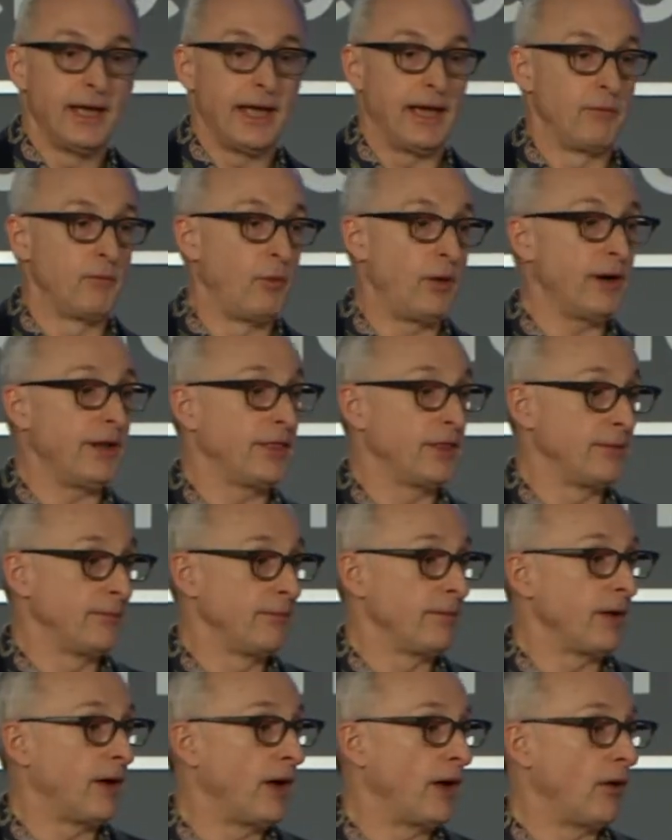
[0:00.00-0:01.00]
and one of
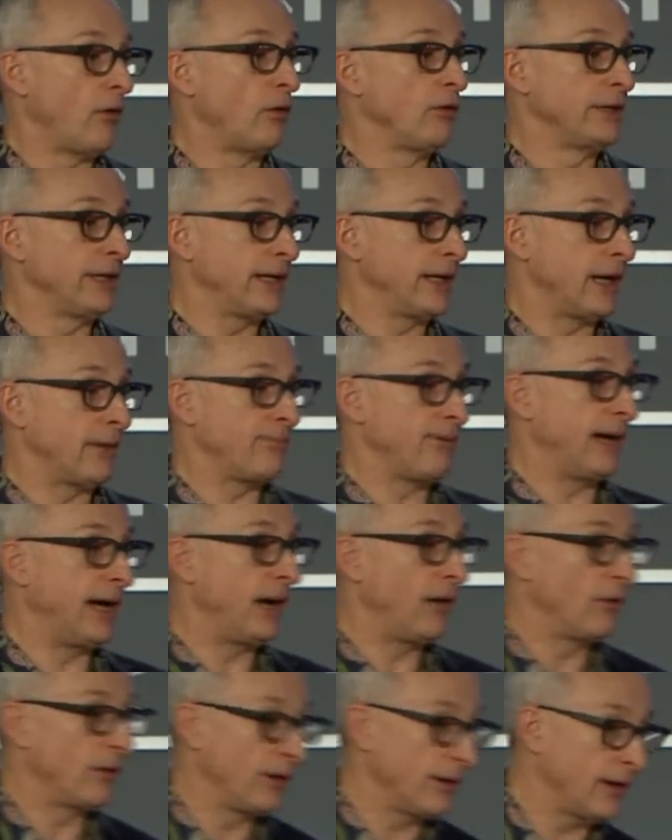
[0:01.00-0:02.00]
them uh, only got
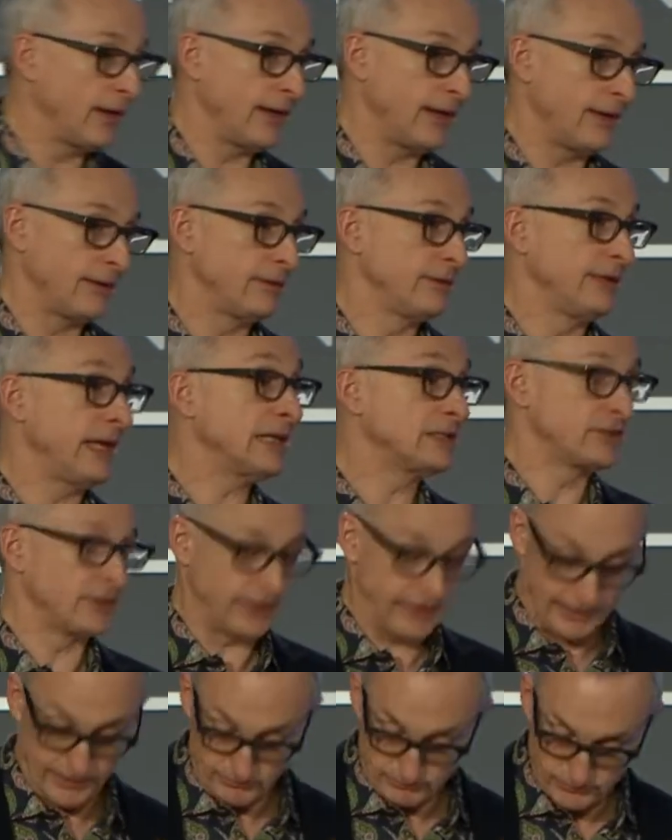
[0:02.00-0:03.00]
power uh,
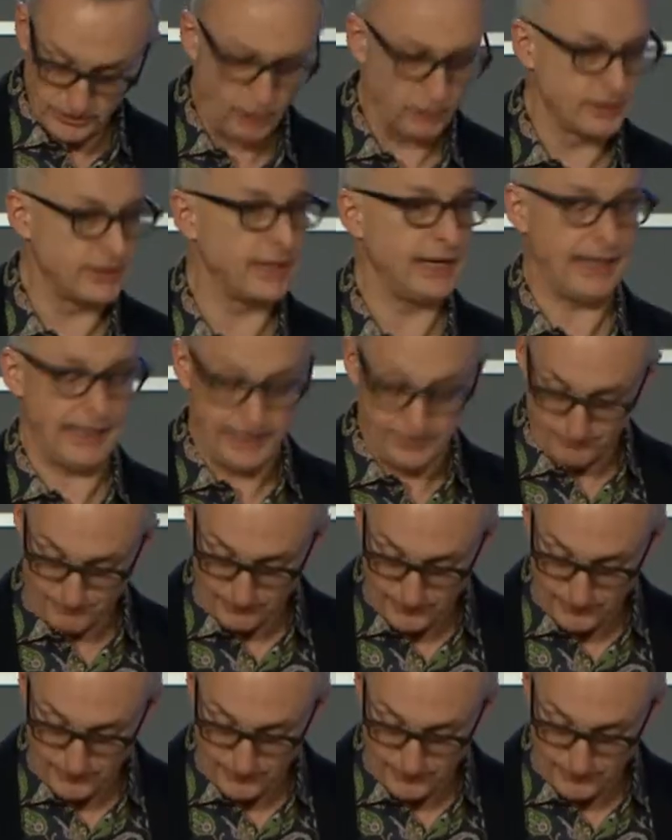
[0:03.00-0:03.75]
yesterday, no, today,